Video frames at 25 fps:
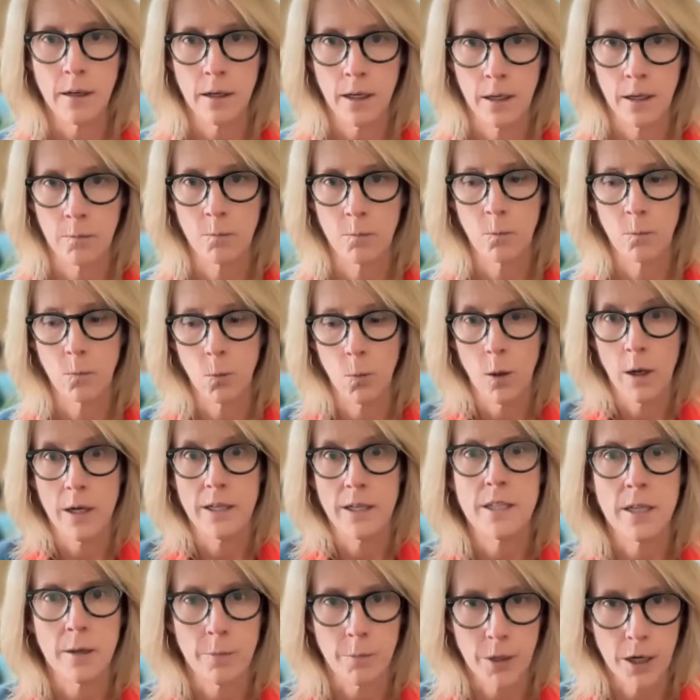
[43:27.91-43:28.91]
want
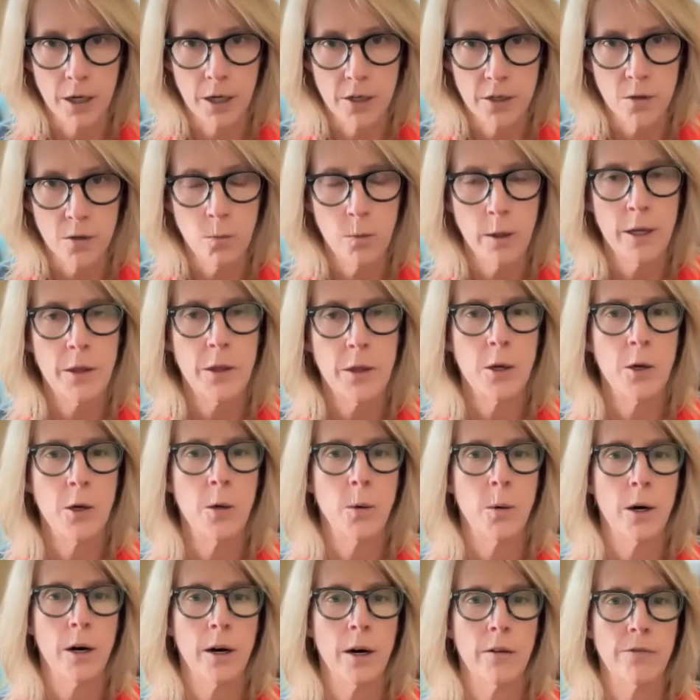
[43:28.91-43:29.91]
to partner with,
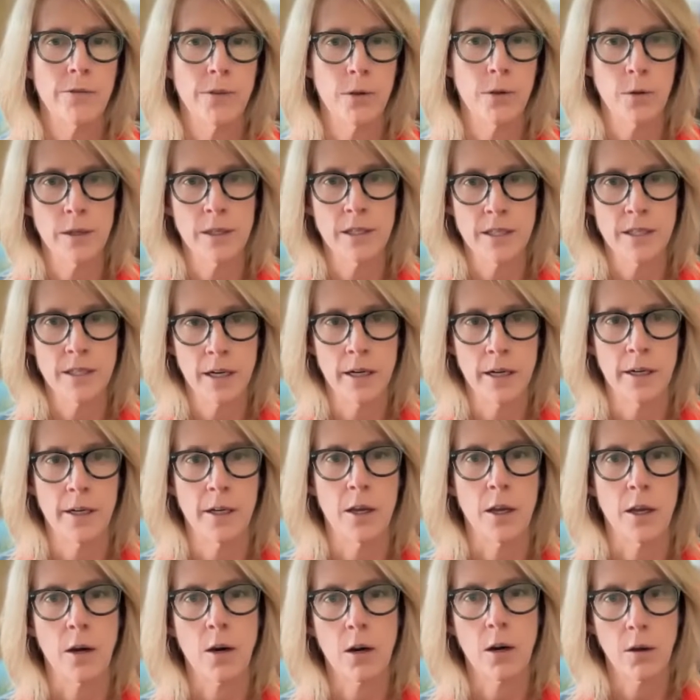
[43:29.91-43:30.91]
who are focused on
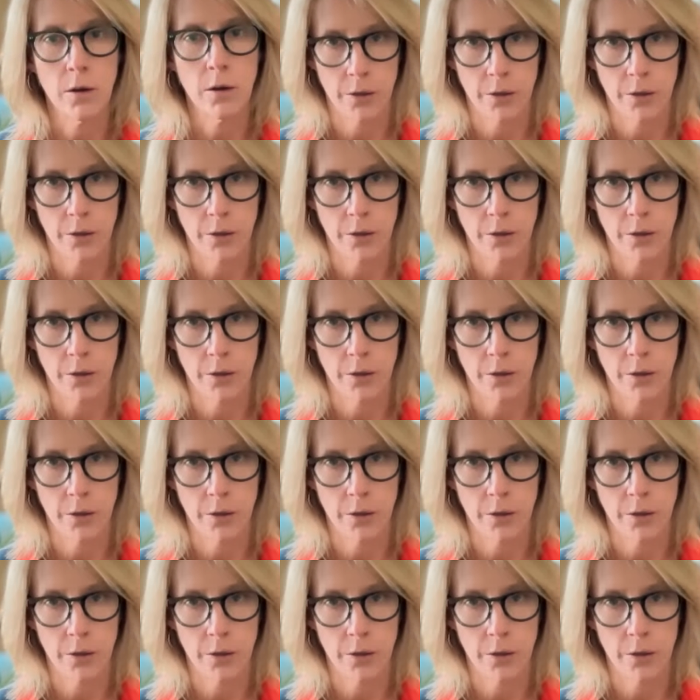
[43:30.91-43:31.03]
the